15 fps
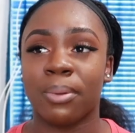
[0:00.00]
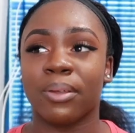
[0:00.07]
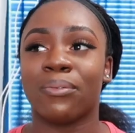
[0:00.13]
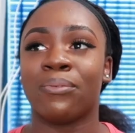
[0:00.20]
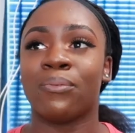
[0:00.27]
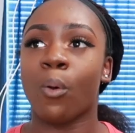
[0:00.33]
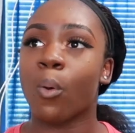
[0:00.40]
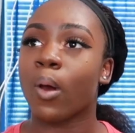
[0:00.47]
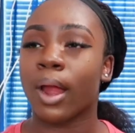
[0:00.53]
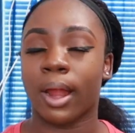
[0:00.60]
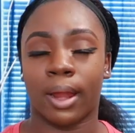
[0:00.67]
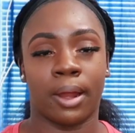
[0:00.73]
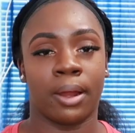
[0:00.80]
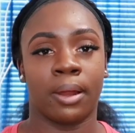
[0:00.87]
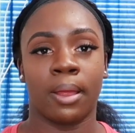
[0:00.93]

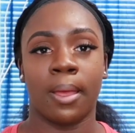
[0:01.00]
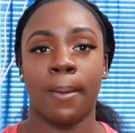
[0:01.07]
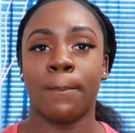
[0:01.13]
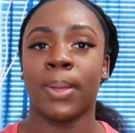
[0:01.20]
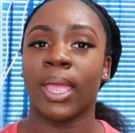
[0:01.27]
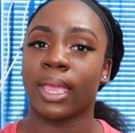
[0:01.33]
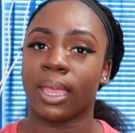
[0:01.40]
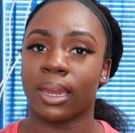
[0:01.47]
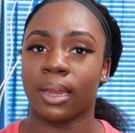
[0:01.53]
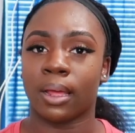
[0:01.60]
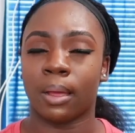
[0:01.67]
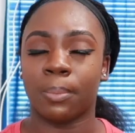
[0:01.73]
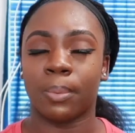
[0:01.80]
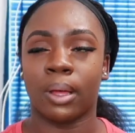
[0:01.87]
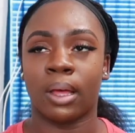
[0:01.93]
before picking
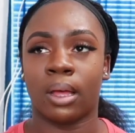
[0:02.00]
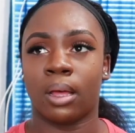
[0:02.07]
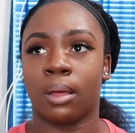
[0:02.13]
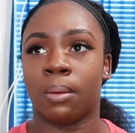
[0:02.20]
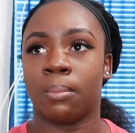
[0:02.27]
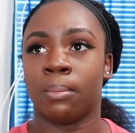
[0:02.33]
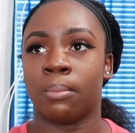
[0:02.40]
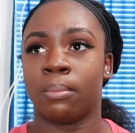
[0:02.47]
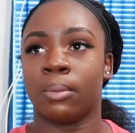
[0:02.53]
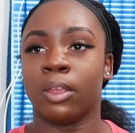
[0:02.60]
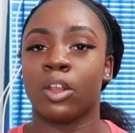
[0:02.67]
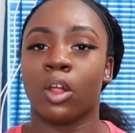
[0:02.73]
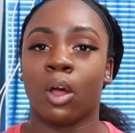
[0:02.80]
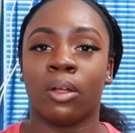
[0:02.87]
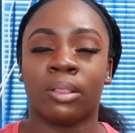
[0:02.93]
up um
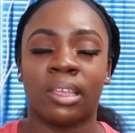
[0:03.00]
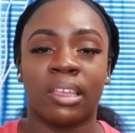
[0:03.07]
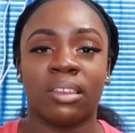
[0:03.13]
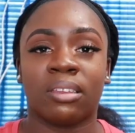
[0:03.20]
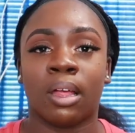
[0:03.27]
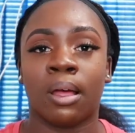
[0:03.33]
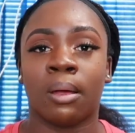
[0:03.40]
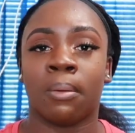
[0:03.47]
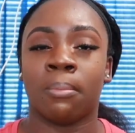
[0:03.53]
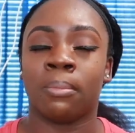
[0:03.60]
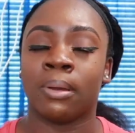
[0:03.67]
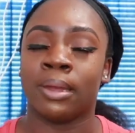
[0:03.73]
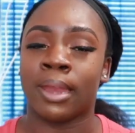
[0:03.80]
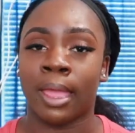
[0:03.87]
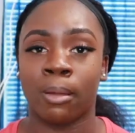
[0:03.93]
you know these
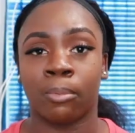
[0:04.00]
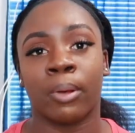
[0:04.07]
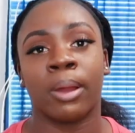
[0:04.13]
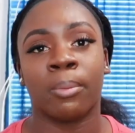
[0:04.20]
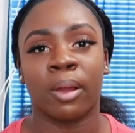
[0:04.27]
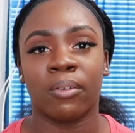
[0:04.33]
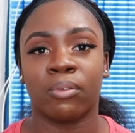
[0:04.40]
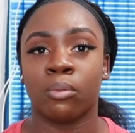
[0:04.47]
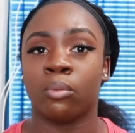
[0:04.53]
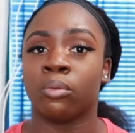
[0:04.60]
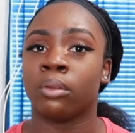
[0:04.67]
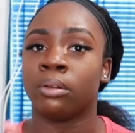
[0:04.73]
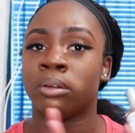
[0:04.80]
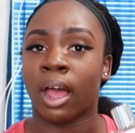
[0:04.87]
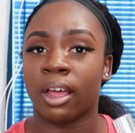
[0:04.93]
um name brand
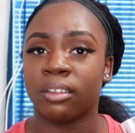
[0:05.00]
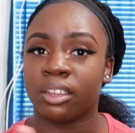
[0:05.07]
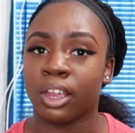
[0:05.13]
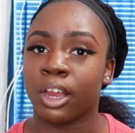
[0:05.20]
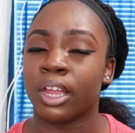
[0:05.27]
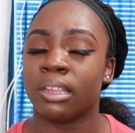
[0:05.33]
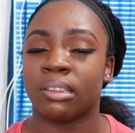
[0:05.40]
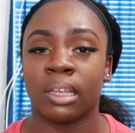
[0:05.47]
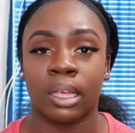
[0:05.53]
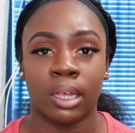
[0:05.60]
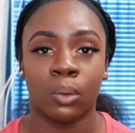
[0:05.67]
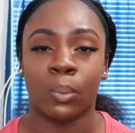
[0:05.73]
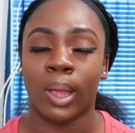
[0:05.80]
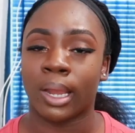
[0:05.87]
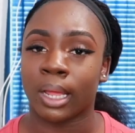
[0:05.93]
perfumes dossier is a
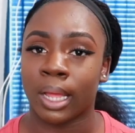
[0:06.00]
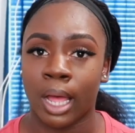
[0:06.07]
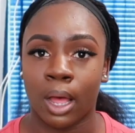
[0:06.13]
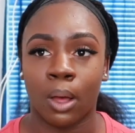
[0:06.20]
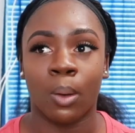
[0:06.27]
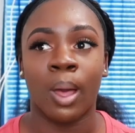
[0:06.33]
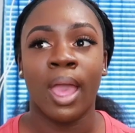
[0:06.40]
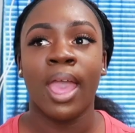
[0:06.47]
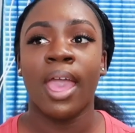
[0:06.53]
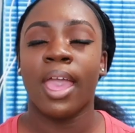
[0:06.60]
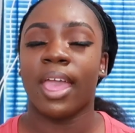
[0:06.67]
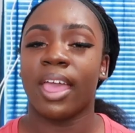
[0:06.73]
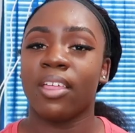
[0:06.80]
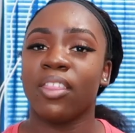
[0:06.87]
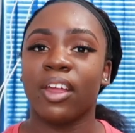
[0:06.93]
good way to go
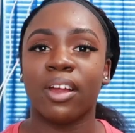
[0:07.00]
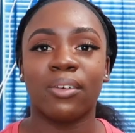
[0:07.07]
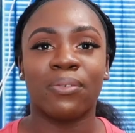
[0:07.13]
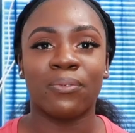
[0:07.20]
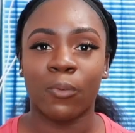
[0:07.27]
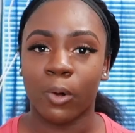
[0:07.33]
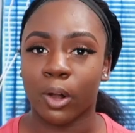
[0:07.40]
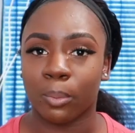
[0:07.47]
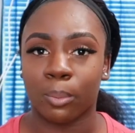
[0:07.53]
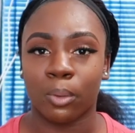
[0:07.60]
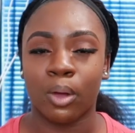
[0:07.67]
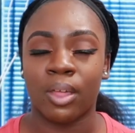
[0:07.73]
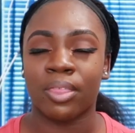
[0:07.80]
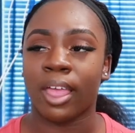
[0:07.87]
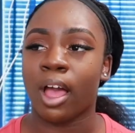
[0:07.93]
and they're
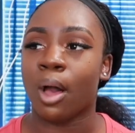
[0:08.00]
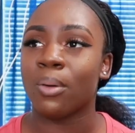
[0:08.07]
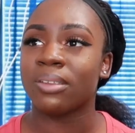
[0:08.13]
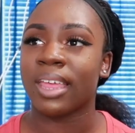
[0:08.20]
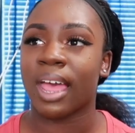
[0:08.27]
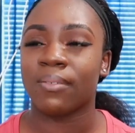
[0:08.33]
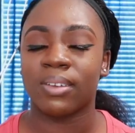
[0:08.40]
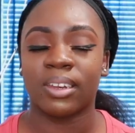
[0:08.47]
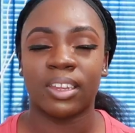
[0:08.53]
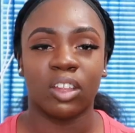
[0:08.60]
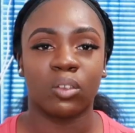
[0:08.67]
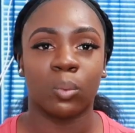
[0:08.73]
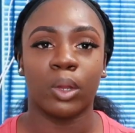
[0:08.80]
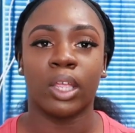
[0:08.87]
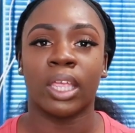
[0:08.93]
affordable and they always have in
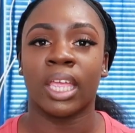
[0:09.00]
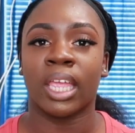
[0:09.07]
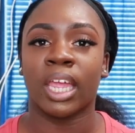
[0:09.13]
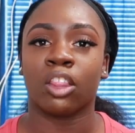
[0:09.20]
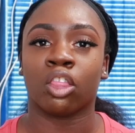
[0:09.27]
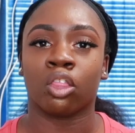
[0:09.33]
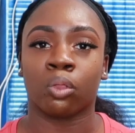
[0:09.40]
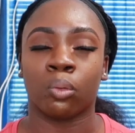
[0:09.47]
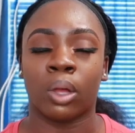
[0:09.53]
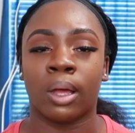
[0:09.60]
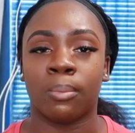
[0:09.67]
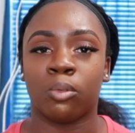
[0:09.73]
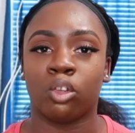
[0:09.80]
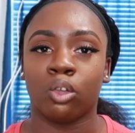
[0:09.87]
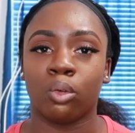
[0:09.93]
deals where you can get
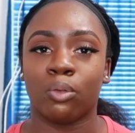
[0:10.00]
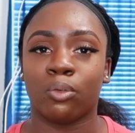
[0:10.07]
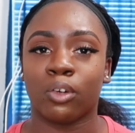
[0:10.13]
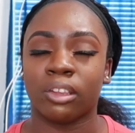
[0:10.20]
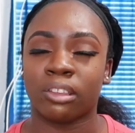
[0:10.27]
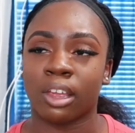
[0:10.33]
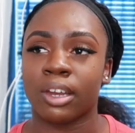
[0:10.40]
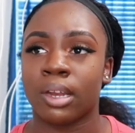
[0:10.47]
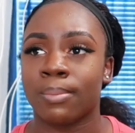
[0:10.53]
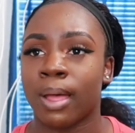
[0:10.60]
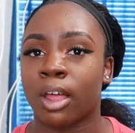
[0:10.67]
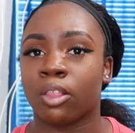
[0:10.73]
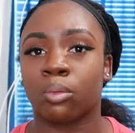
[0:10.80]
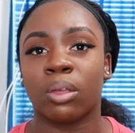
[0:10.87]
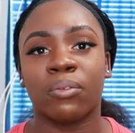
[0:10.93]
up uh, two for a certain
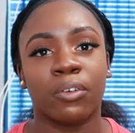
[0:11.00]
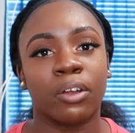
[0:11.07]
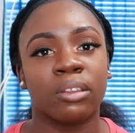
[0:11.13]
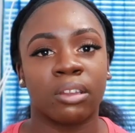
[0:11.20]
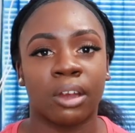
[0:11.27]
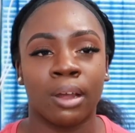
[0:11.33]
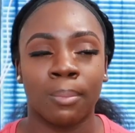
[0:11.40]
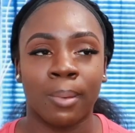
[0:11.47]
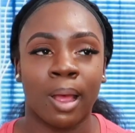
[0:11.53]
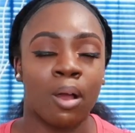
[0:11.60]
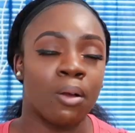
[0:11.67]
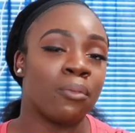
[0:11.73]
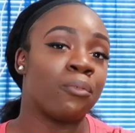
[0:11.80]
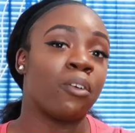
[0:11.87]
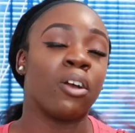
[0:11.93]
amount three for a certain
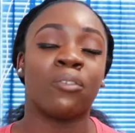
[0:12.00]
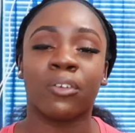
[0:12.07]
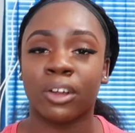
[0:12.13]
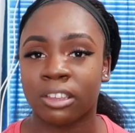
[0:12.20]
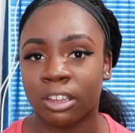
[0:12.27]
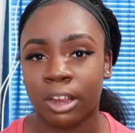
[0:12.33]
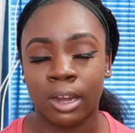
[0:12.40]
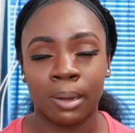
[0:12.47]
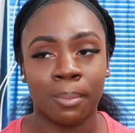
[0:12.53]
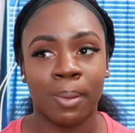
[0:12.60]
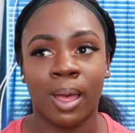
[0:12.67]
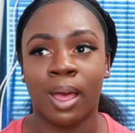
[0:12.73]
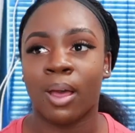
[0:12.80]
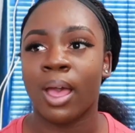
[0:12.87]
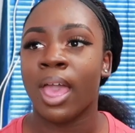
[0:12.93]
amount or four for a certain
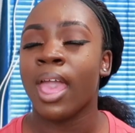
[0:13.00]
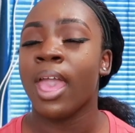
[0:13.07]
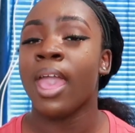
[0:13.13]
amount